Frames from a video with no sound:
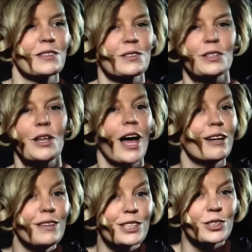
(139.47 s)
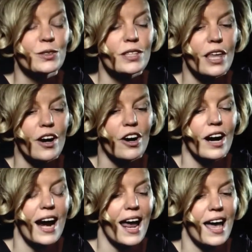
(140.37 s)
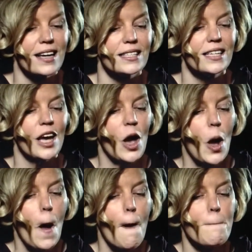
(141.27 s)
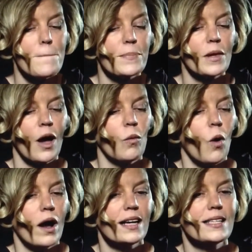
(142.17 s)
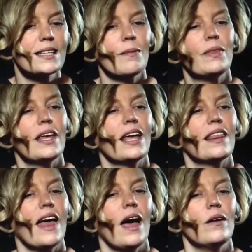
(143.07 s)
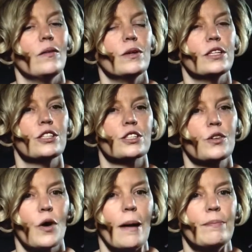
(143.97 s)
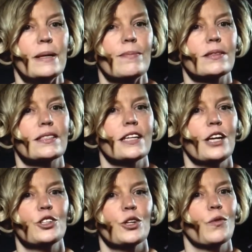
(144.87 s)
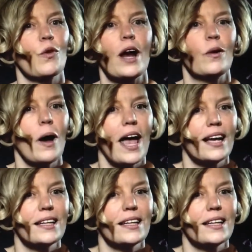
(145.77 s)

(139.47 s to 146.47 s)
There's a lot of issues there, and I wanted something that would just grab people's attention right away.